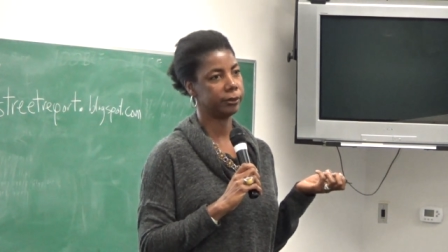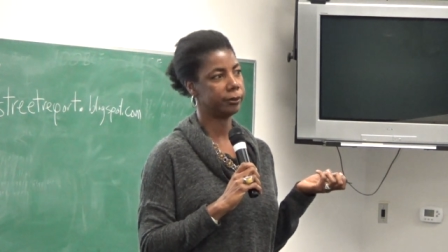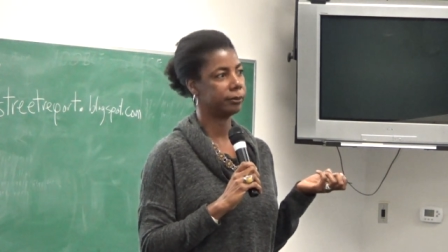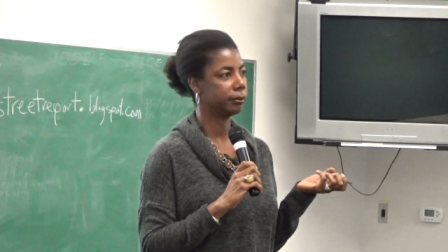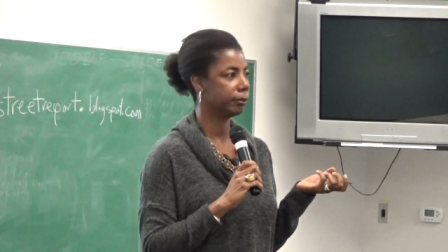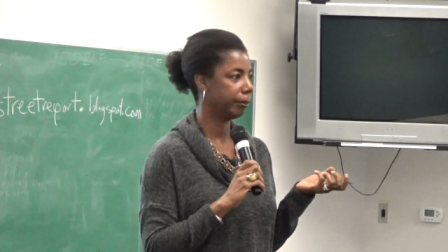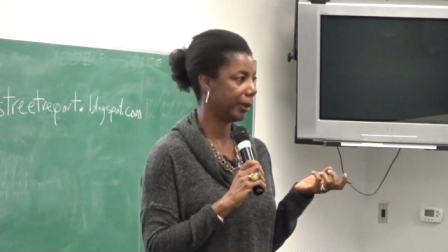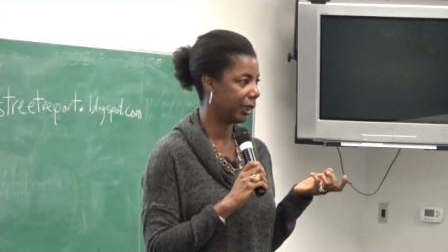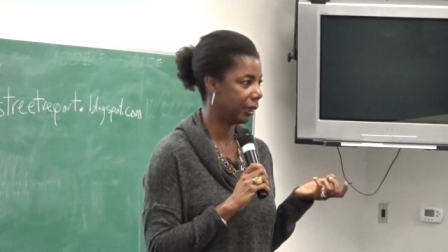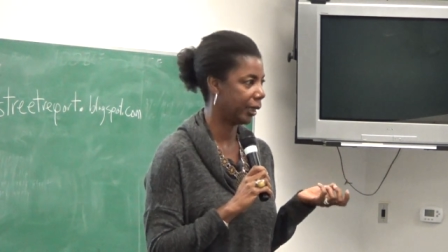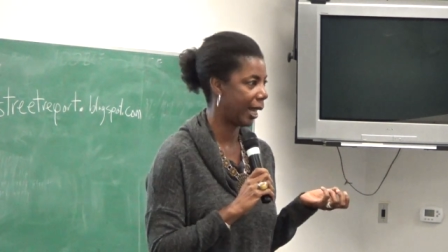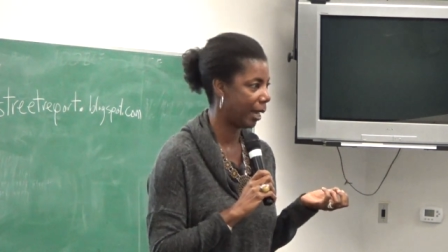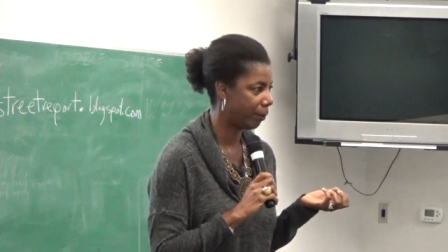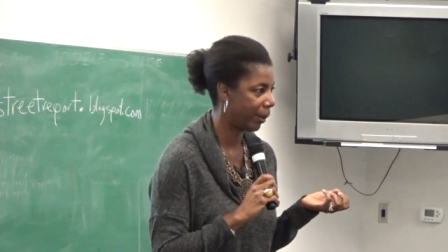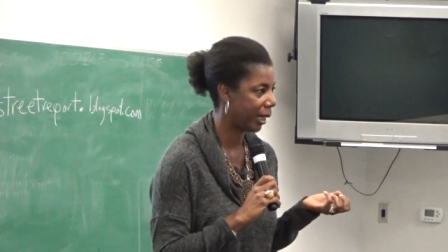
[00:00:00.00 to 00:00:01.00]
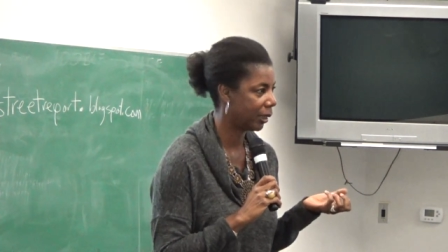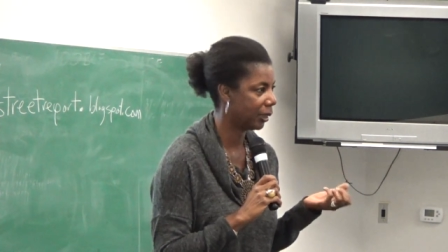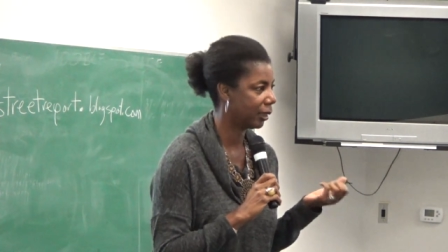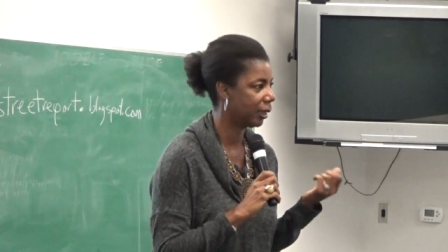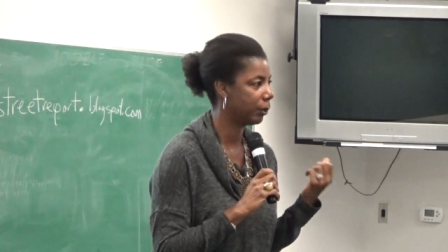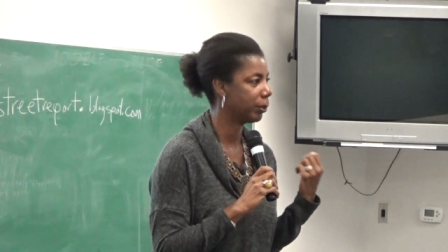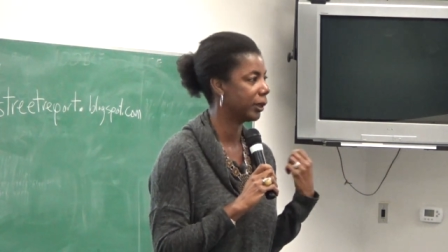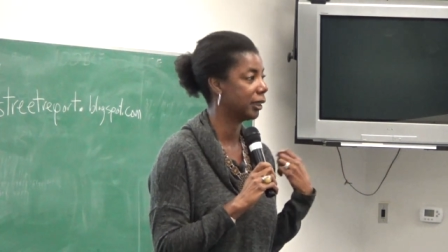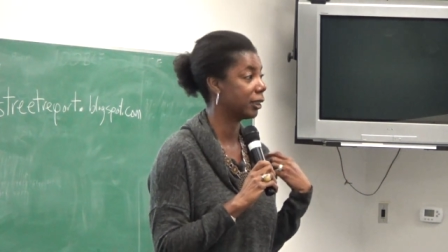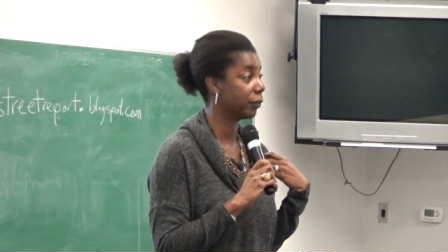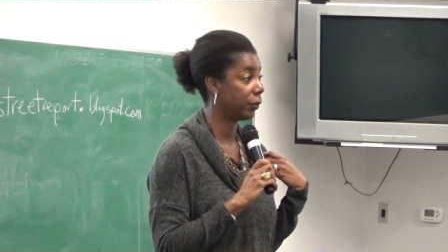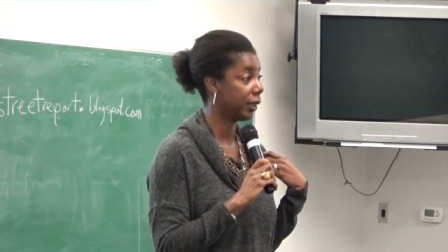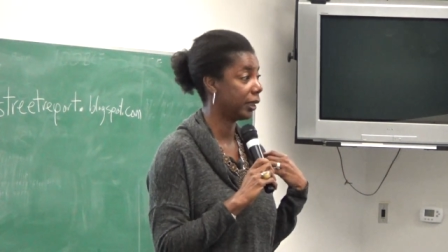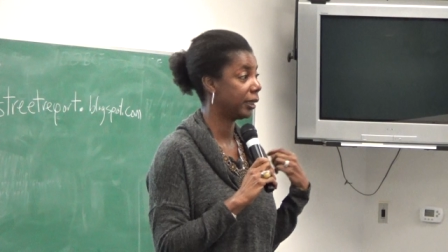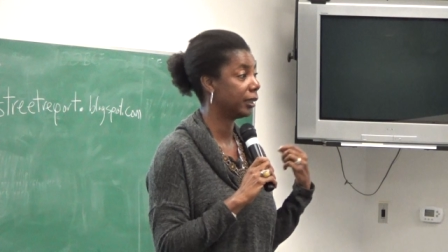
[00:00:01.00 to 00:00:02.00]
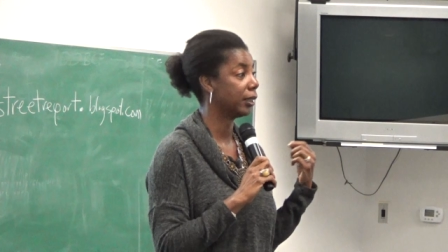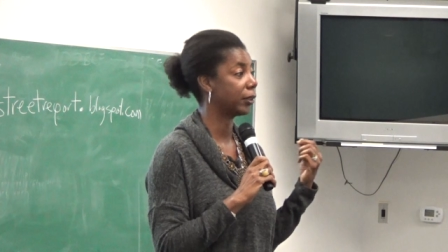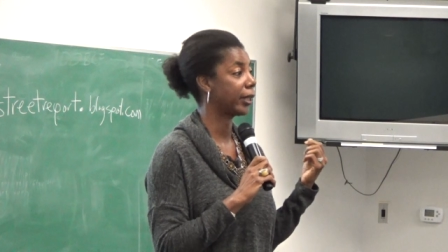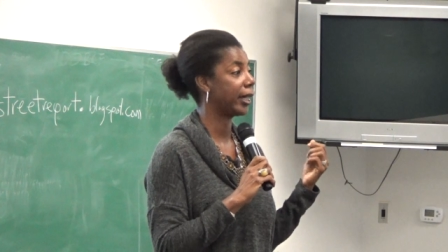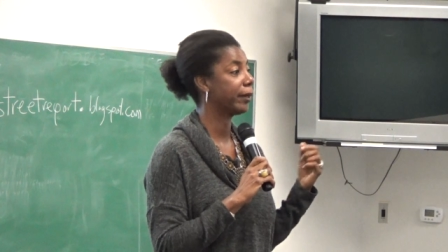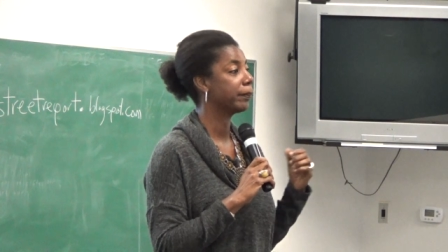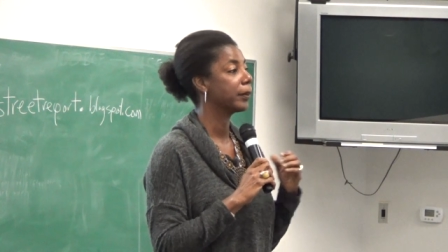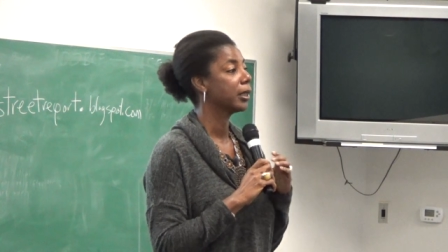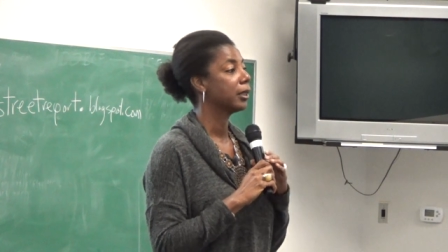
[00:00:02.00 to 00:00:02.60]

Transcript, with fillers: meaning I made it up and it's funny, okay?